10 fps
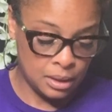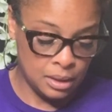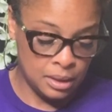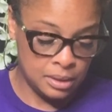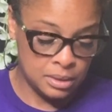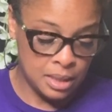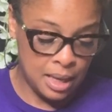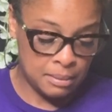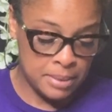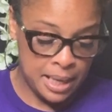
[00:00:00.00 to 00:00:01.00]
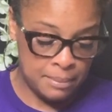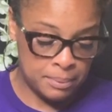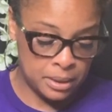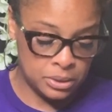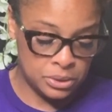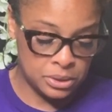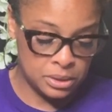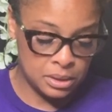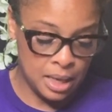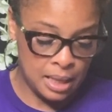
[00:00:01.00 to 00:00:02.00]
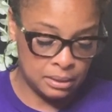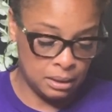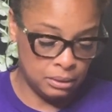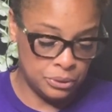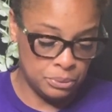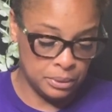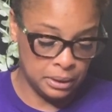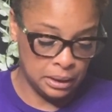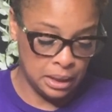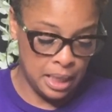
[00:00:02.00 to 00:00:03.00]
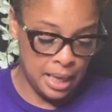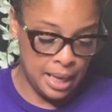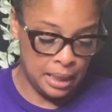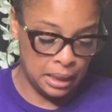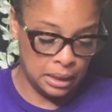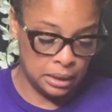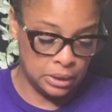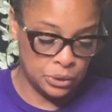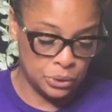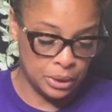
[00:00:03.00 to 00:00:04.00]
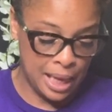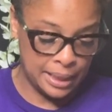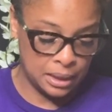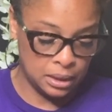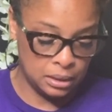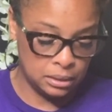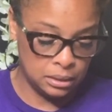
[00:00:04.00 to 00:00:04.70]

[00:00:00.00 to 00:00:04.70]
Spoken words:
it is not a bad purchase. I think you like it.